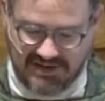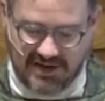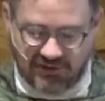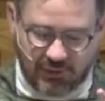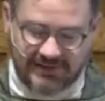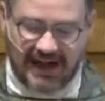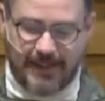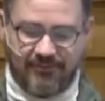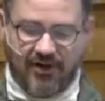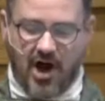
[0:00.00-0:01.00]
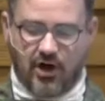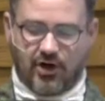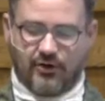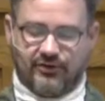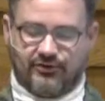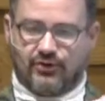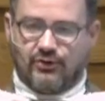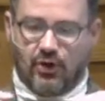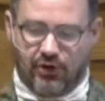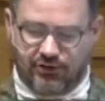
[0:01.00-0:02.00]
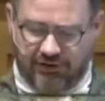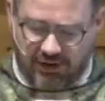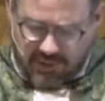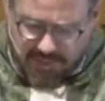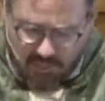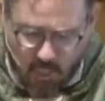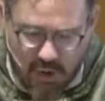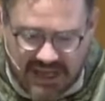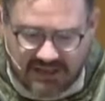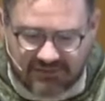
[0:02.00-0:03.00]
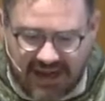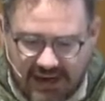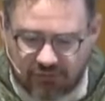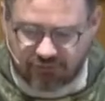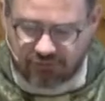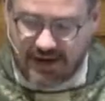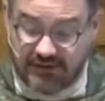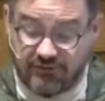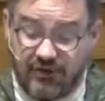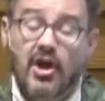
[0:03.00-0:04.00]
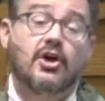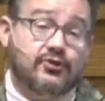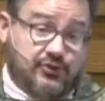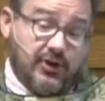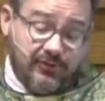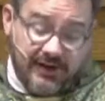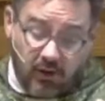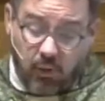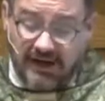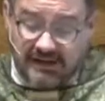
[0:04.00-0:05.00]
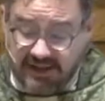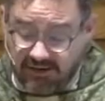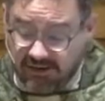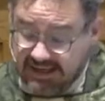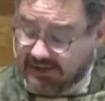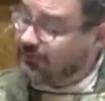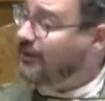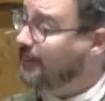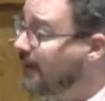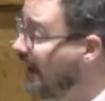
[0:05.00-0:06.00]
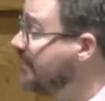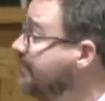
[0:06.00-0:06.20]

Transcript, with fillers: So, on top of the ark are these two golden cherubim, wings outstretched. Serving, quite literally, is the place